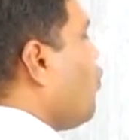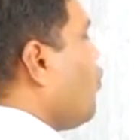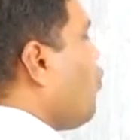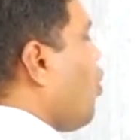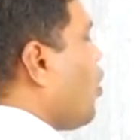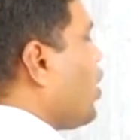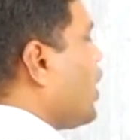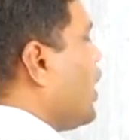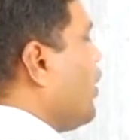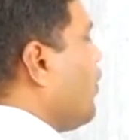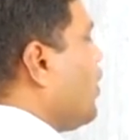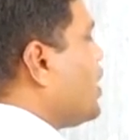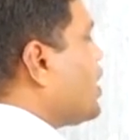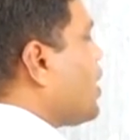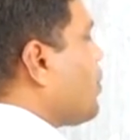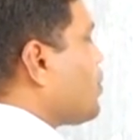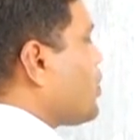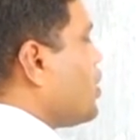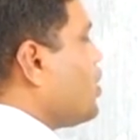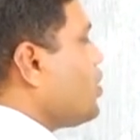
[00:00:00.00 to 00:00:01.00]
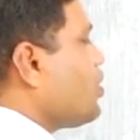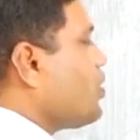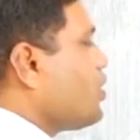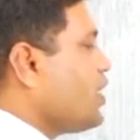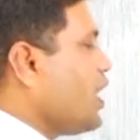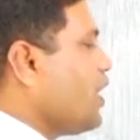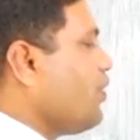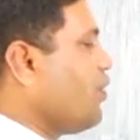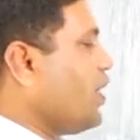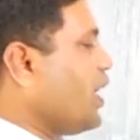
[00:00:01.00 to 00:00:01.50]
for a given substance,
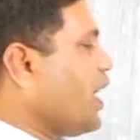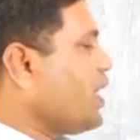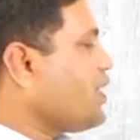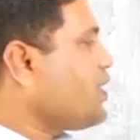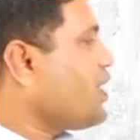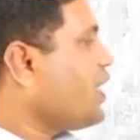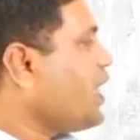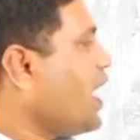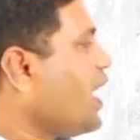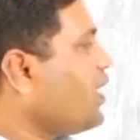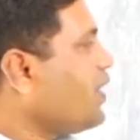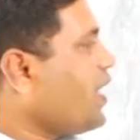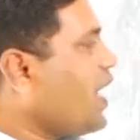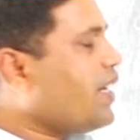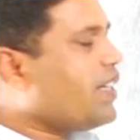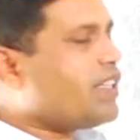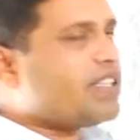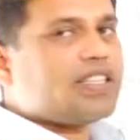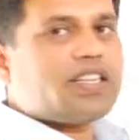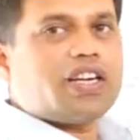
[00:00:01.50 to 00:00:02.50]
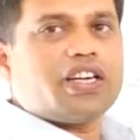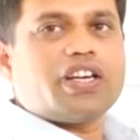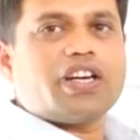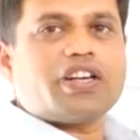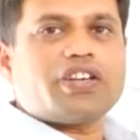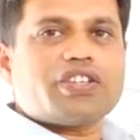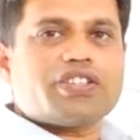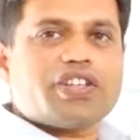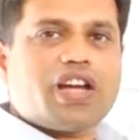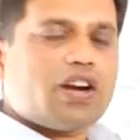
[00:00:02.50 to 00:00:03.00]
then we can say that
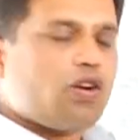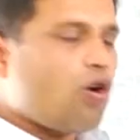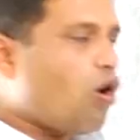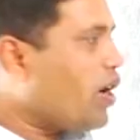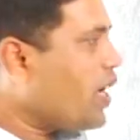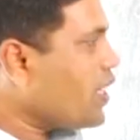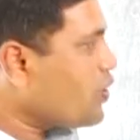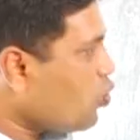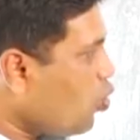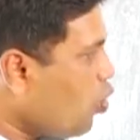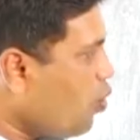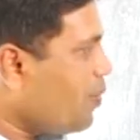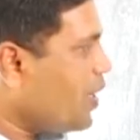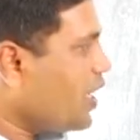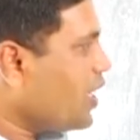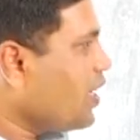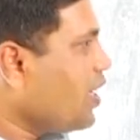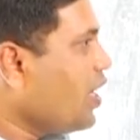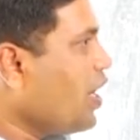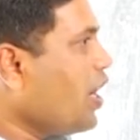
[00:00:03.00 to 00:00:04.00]
conductors are called as ohmic.